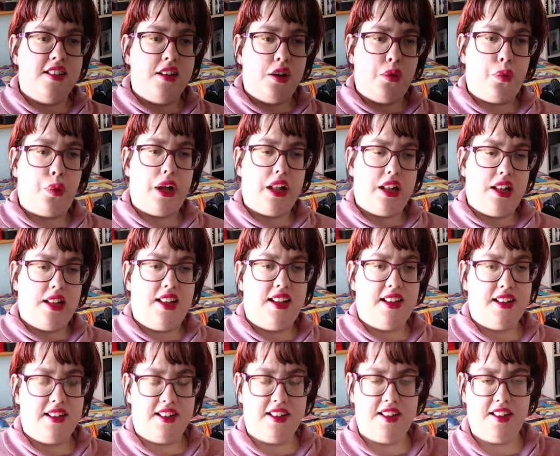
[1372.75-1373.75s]
Well,
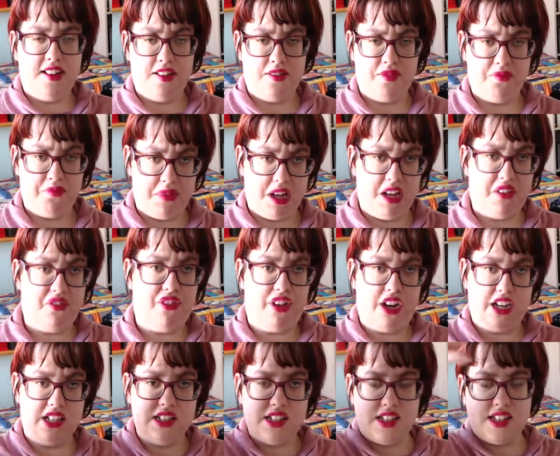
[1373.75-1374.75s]
my
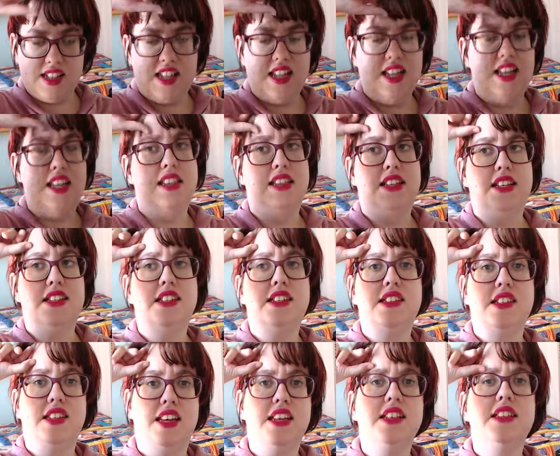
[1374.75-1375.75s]
friends, this is
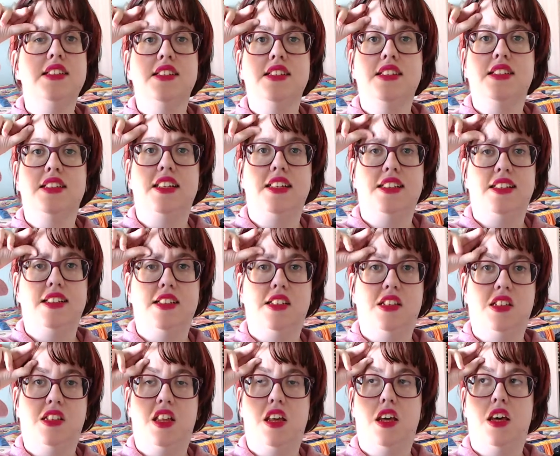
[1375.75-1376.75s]
it. This is
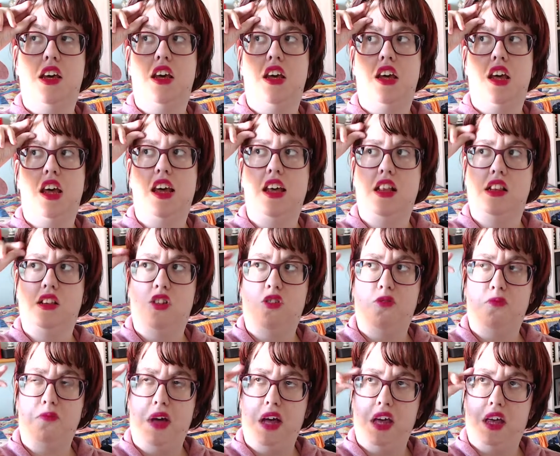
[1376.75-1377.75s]
the end of
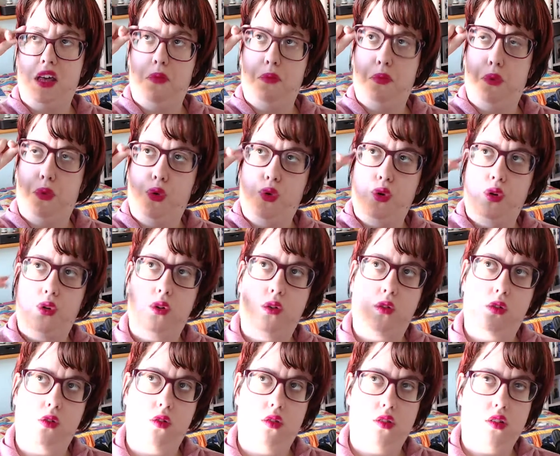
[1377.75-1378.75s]
my book
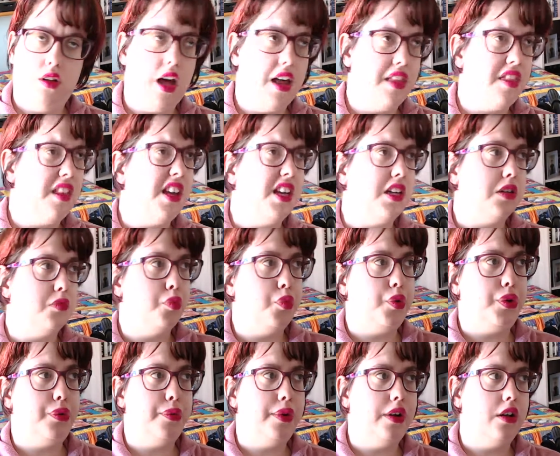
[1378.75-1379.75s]
haul. I think we
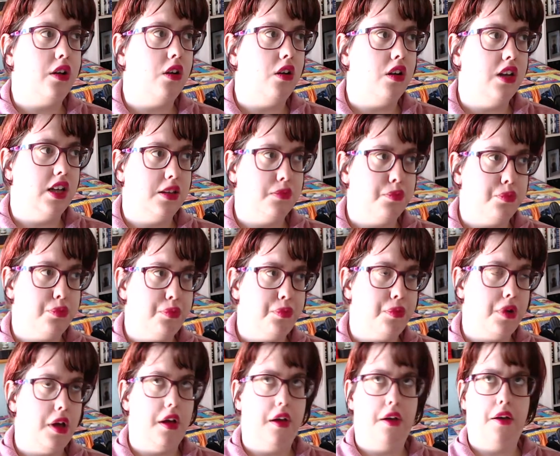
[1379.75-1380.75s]
will call it
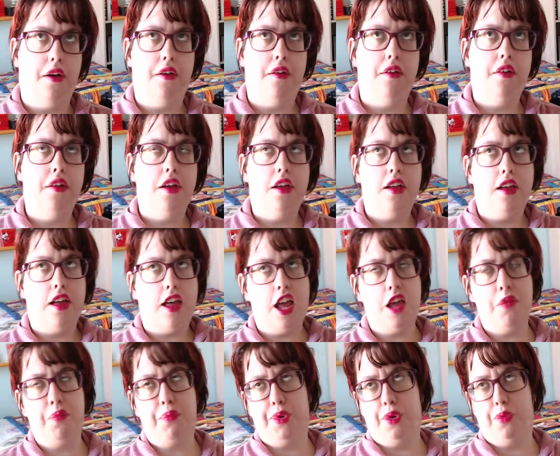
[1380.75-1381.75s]

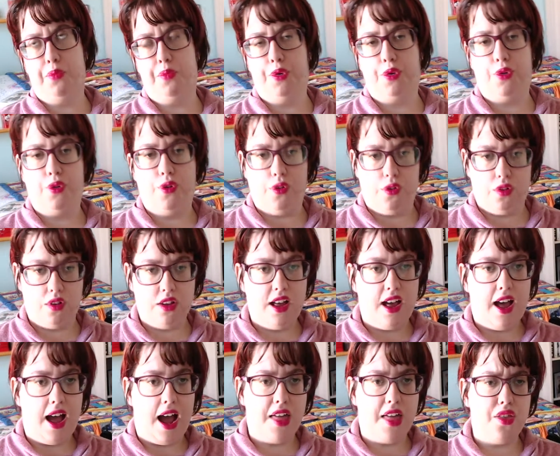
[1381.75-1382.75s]
April book haul.
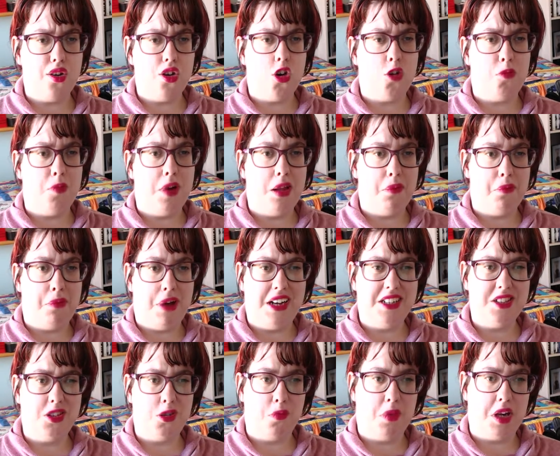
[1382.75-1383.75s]
I normally buy
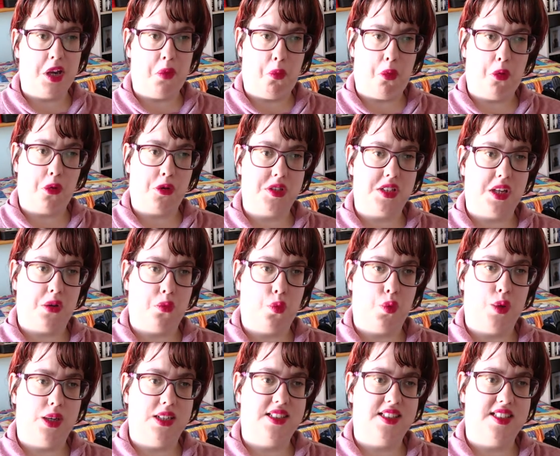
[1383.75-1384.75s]
so many books in
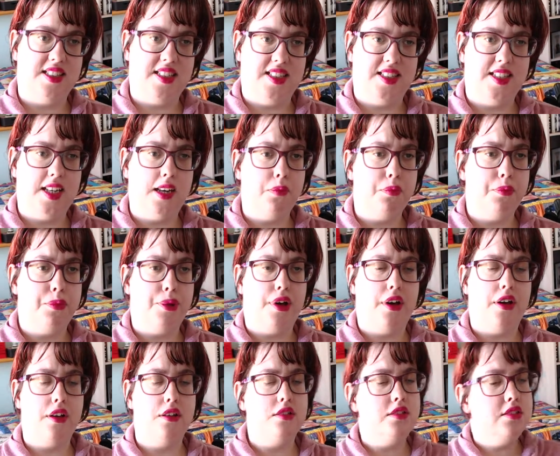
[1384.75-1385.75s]
one sitting,
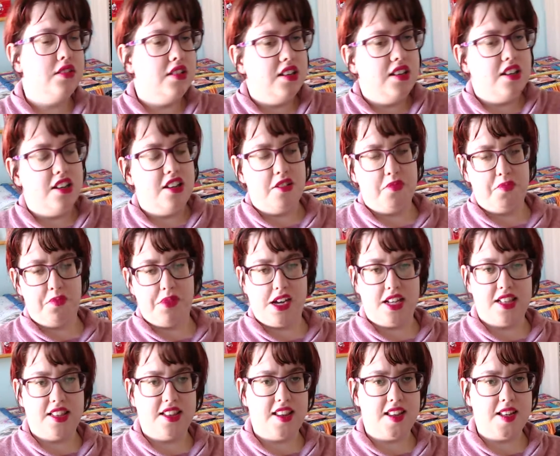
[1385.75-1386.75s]
but
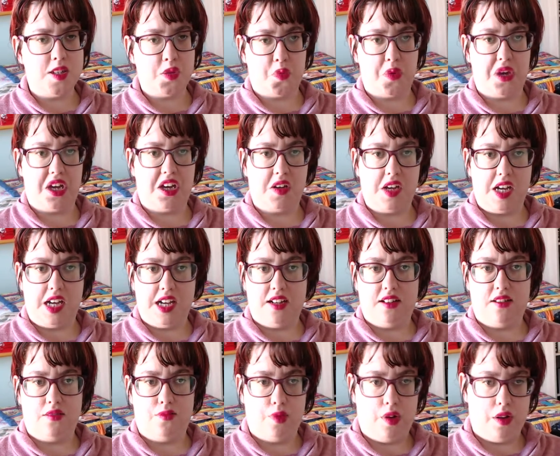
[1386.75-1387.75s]
this week,
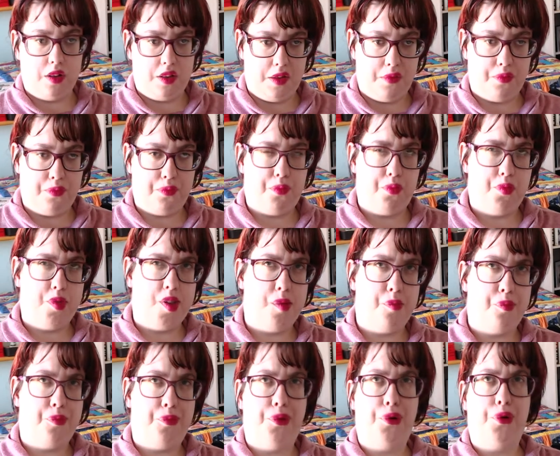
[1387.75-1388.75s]
the
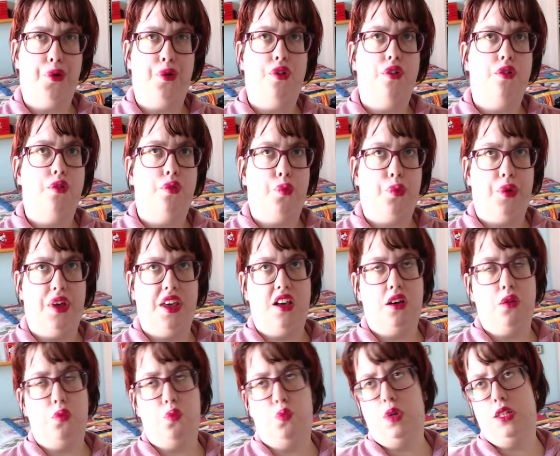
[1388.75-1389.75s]
book week
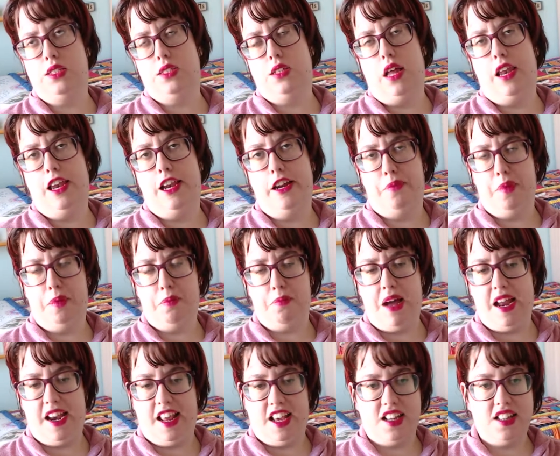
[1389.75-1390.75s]
was a little bit
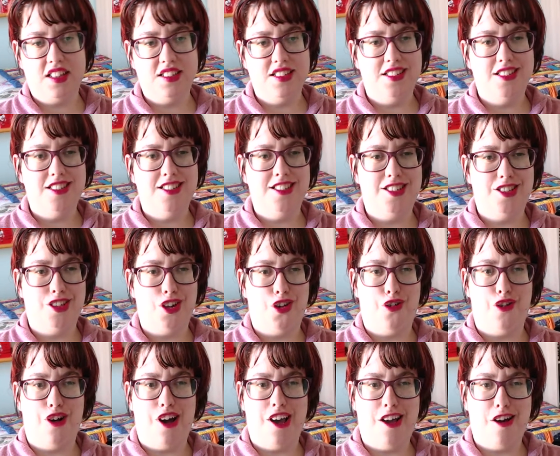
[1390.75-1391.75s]
manic. So
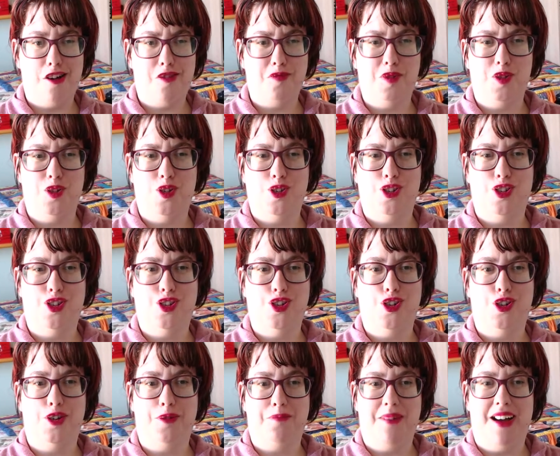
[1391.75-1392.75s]
I hope you
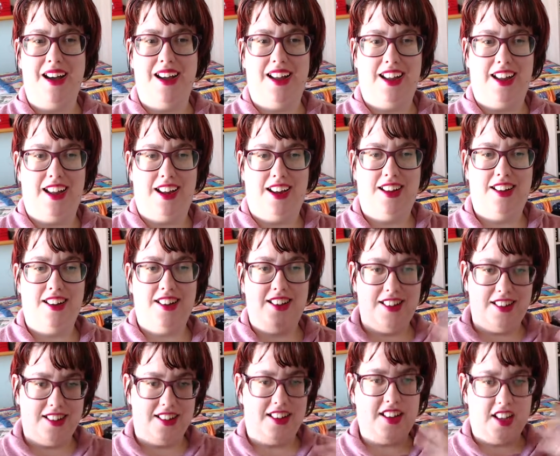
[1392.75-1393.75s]
enjoy my
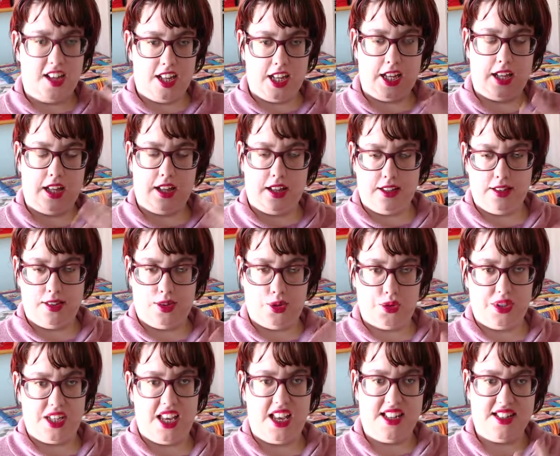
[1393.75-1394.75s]

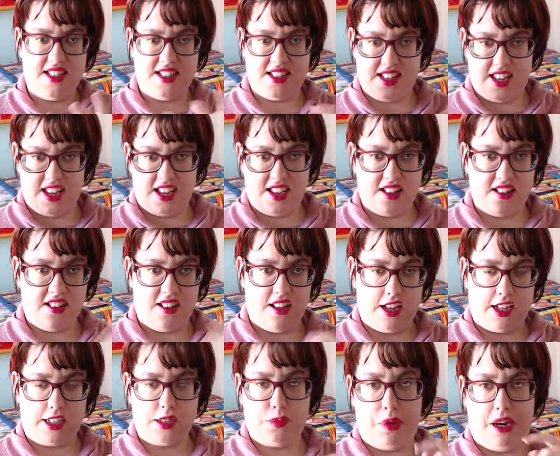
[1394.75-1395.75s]
enthusiastic
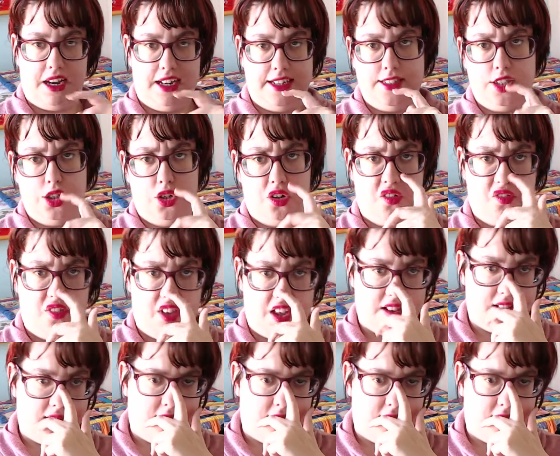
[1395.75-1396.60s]
explanation of it.